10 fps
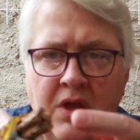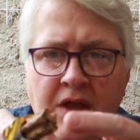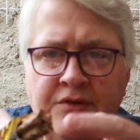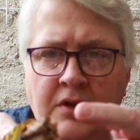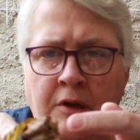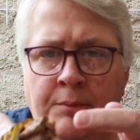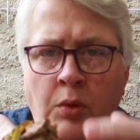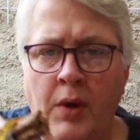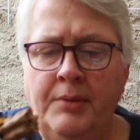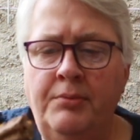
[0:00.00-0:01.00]
It's a little
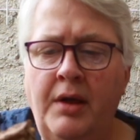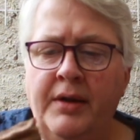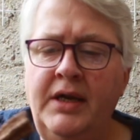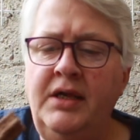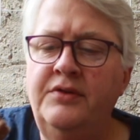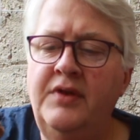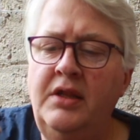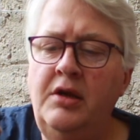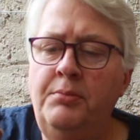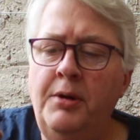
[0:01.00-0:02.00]
bit white and brown on the inside
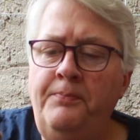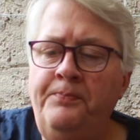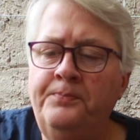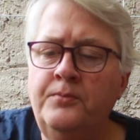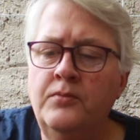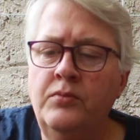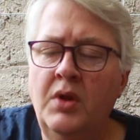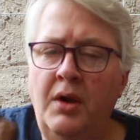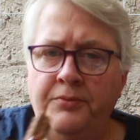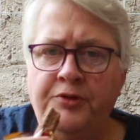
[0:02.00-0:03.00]
there,
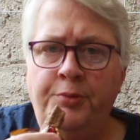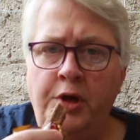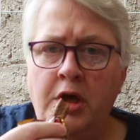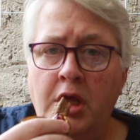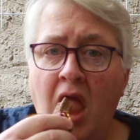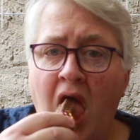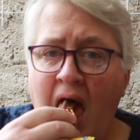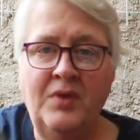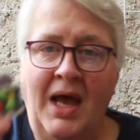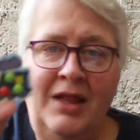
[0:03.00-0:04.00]
but it's pretty good.
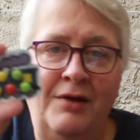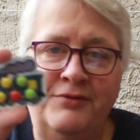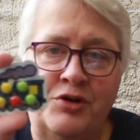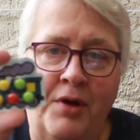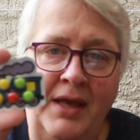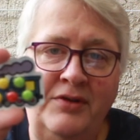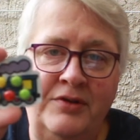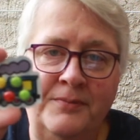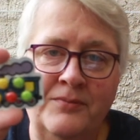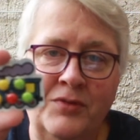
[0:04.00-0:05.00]
I love
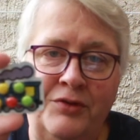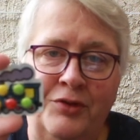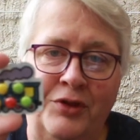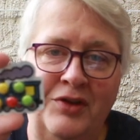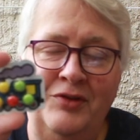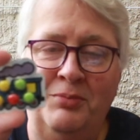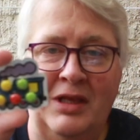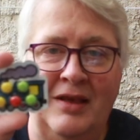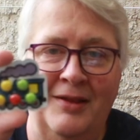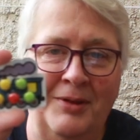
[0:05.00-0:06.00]
trains, so this has
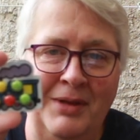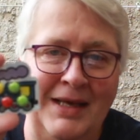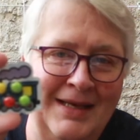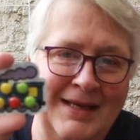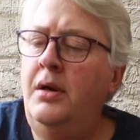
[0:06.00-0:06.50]
been killing me.